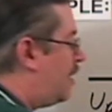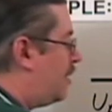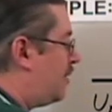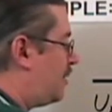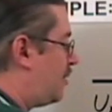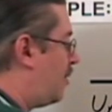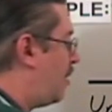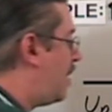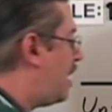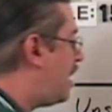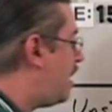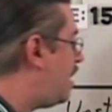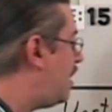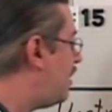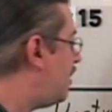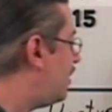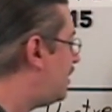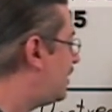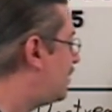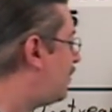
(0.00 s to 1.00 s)
So
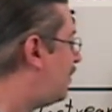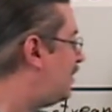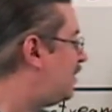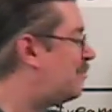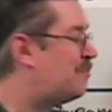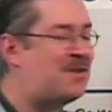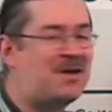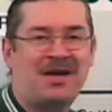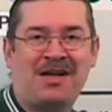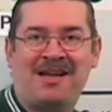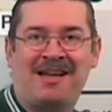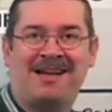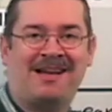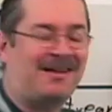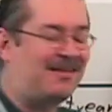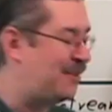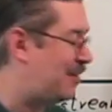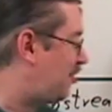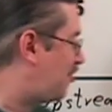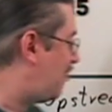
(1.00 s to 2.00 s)
here is going to be
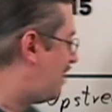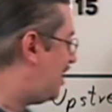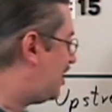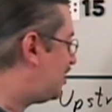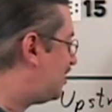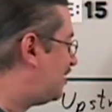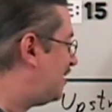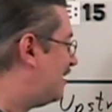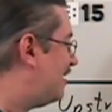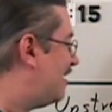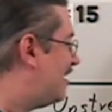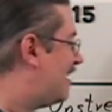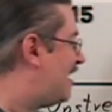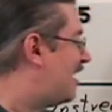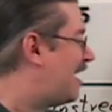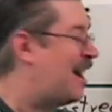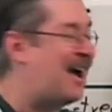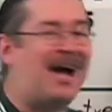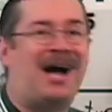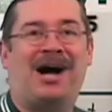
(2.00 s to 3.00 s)
the equation
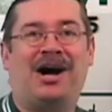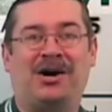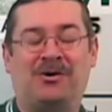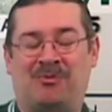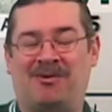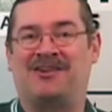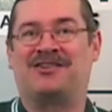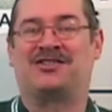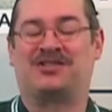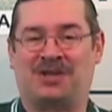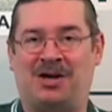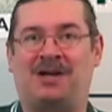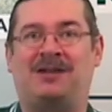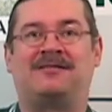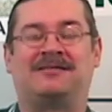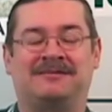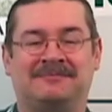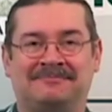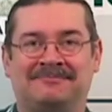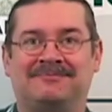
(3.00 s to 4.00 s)
I want to solve.